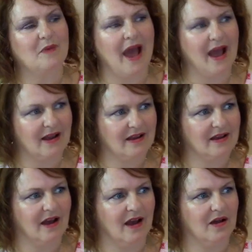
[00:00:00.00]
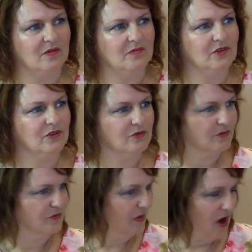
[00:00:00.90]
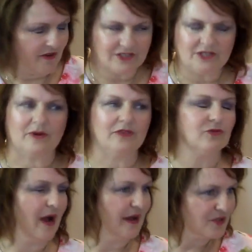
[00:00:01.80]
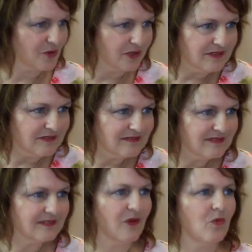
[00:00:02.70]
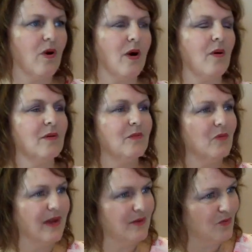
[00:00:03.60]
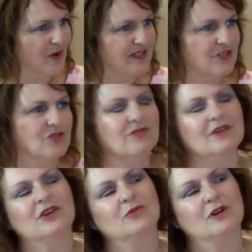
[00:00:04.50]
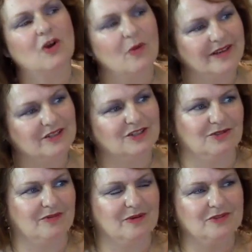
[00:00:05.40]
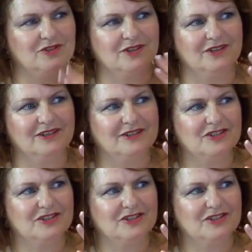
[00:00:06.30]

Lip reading: back. You obviously went through high school. What did you think you were going to do? What was your